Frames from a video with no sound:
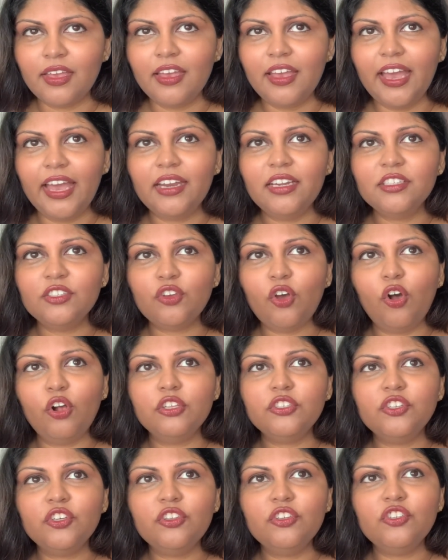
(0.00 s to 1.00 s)
And it's
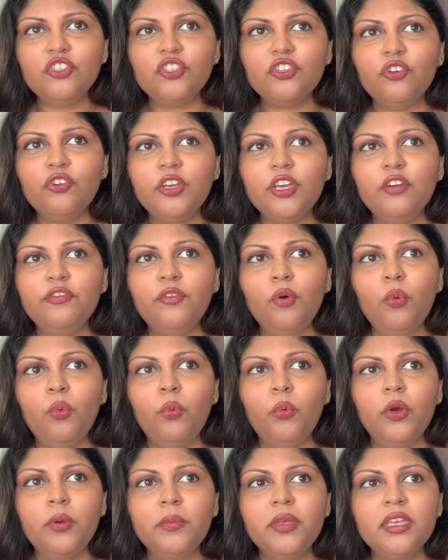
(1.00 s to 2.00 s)
also the story of a
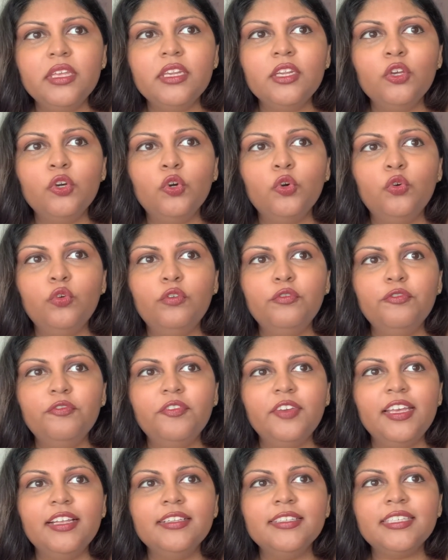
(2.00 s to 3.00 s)
woman who
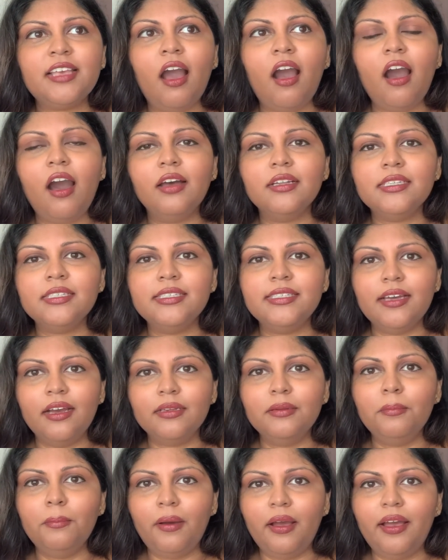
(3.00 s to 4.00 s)
feels hard
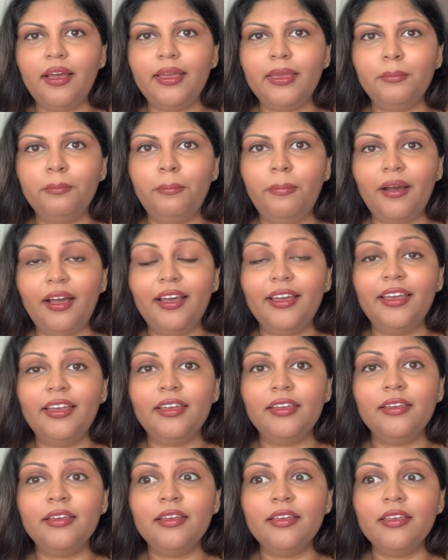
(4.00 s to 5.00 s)
done
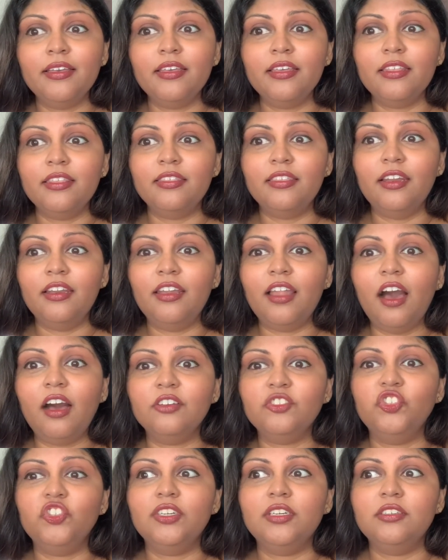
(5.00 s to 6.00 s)
by the
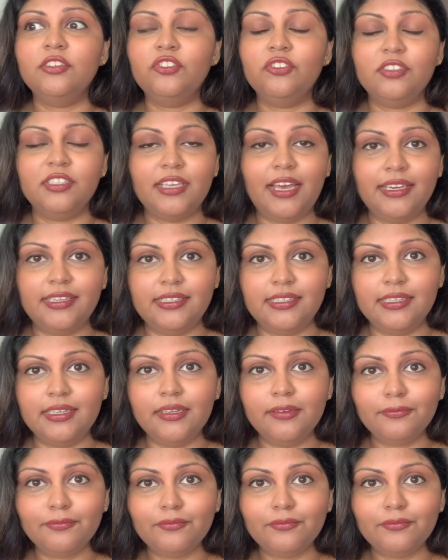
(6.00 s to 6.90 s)
larger society.